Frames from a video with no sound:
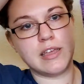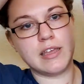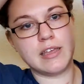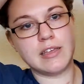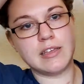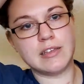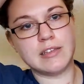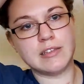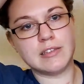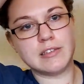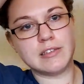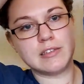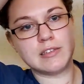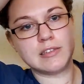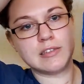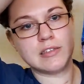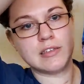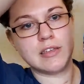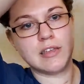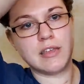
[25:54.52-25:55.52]
it
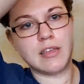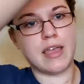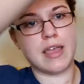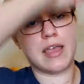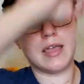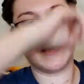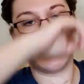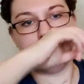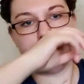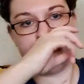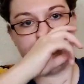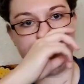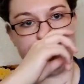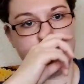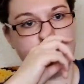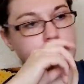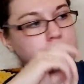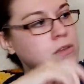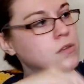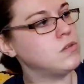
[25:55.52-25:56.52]
is. I am
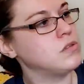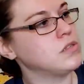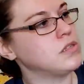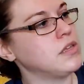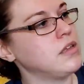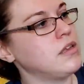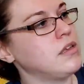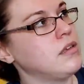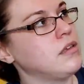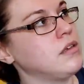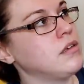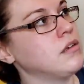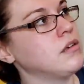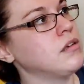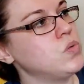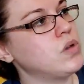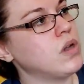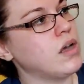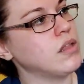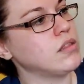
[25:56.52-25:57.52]
using
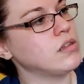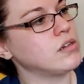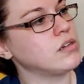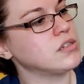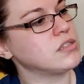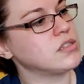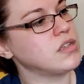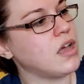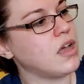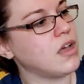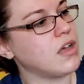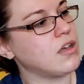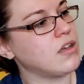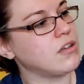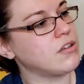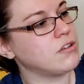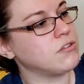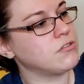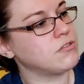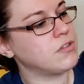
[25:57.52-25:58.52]
two colors
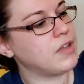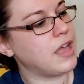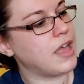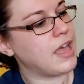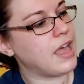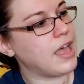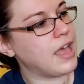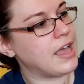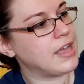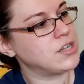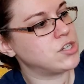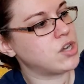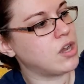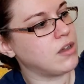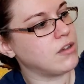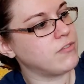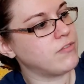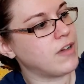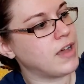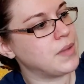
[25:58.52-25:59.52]
of
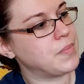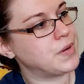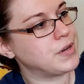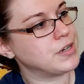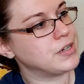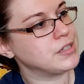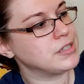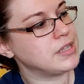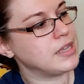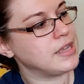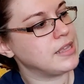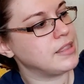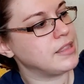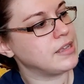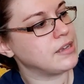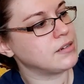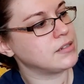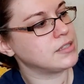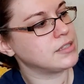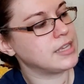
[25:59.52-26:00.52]
hedgehog fibers in
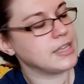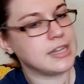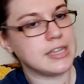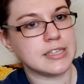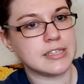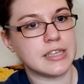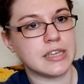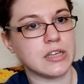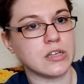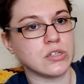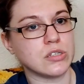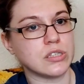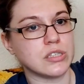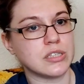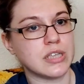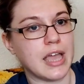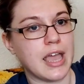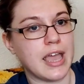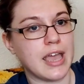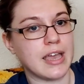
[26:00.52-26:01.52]
their skinny
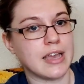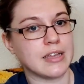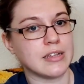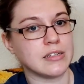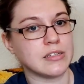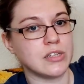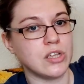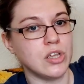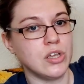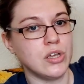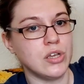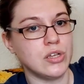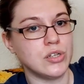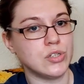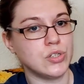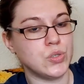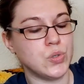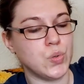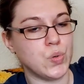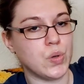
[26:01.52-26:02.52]
singles and
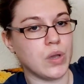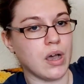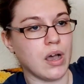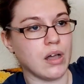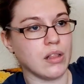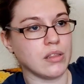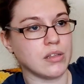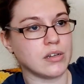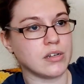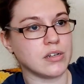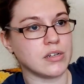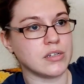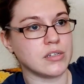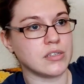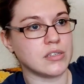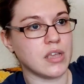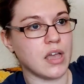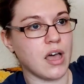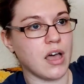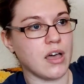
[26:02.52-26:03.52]
two
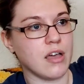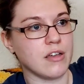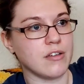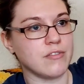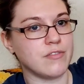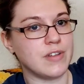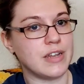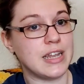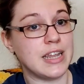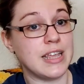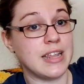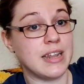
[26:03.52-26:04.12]
colors of